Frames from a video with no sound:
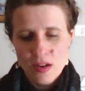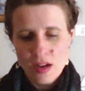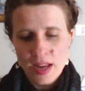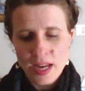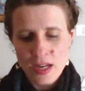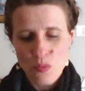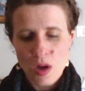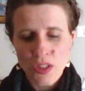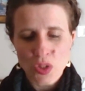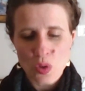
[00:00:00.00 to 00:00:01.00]
a hand
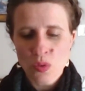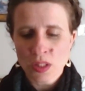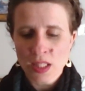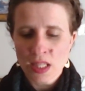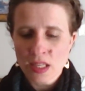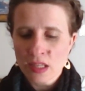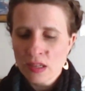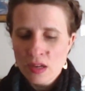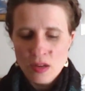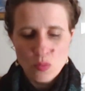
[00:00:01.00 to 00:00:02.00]
wash only.
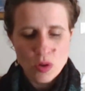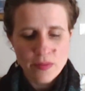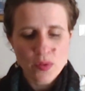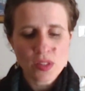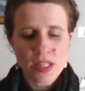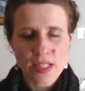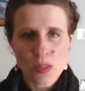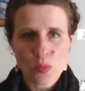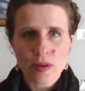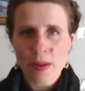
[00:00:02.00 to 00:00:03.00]
One of those
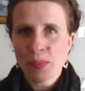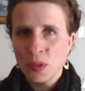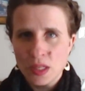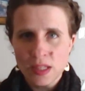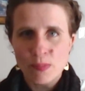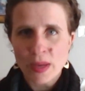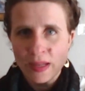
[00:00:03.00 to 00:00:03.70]
things where I put a